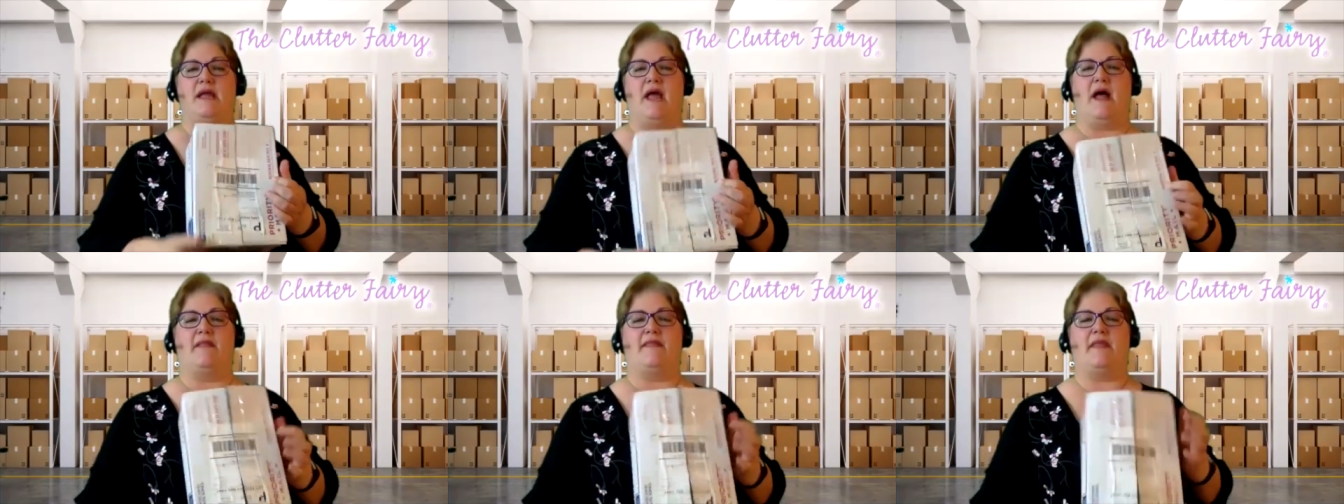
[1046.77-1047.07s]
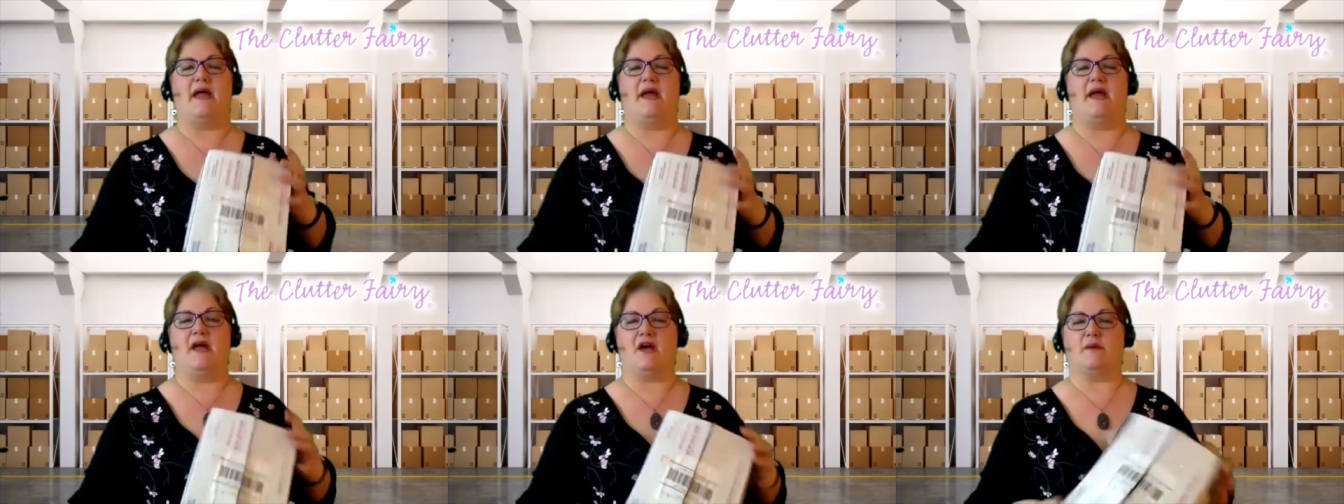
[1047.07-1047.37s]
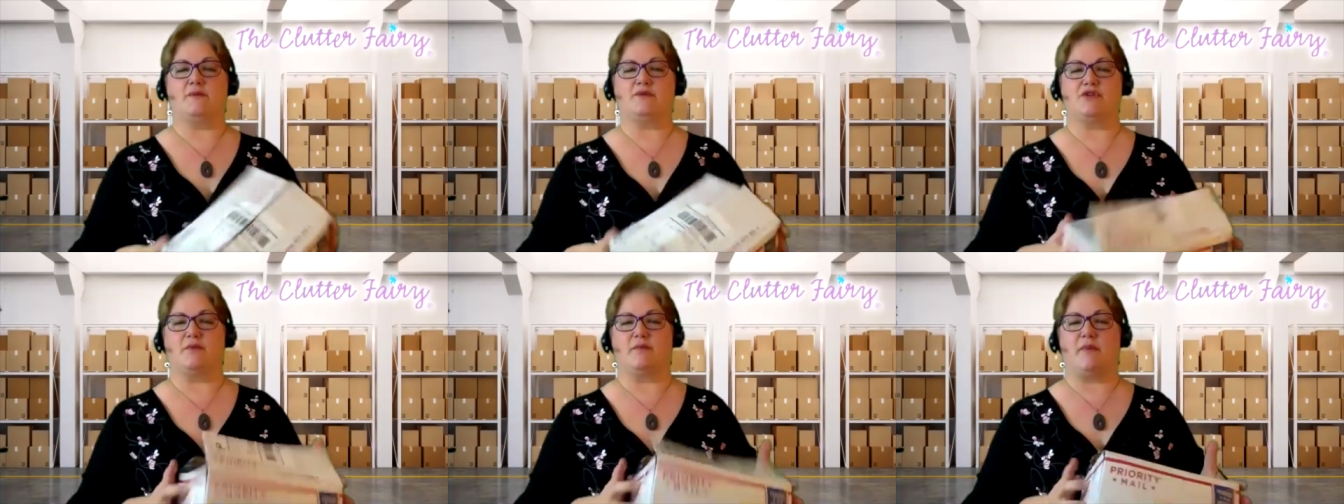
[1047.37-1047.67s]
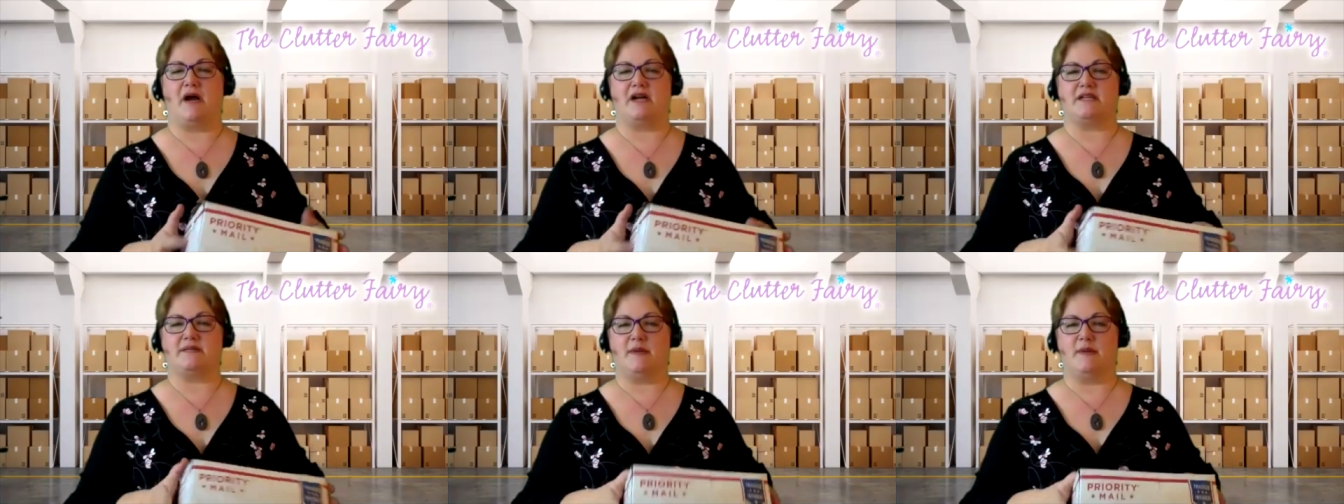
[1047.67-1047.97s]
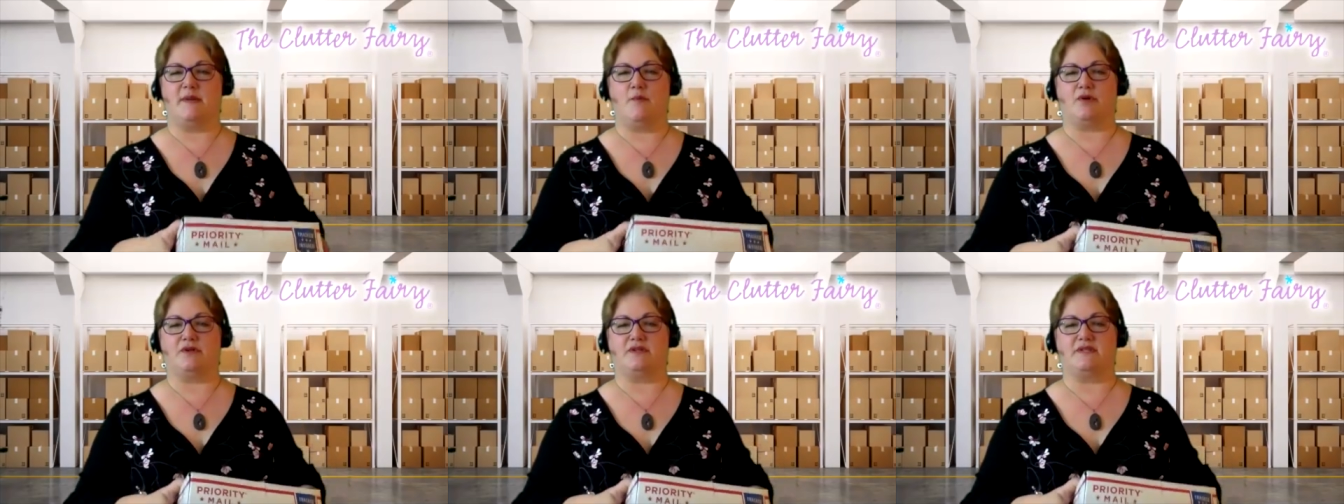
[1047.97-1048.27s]
And that helps your box
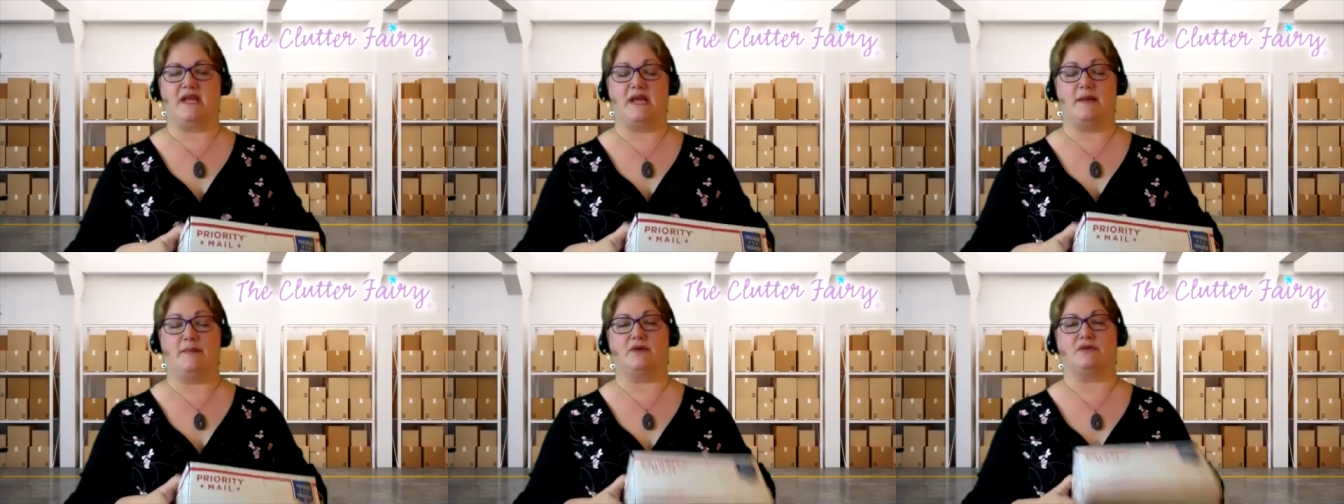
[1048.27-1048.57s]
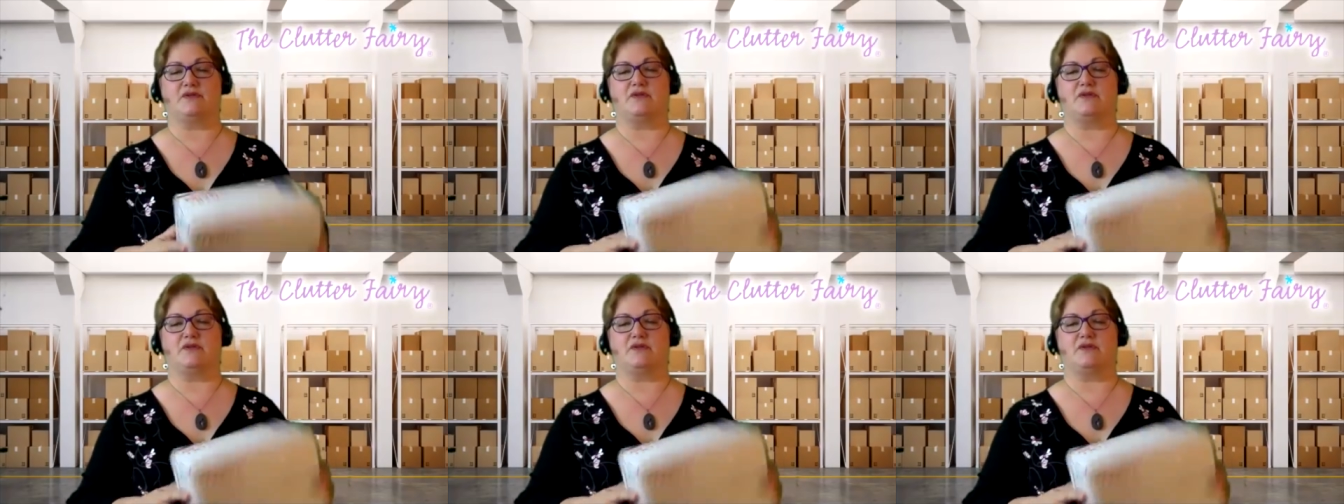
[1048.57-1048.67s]
be more stable.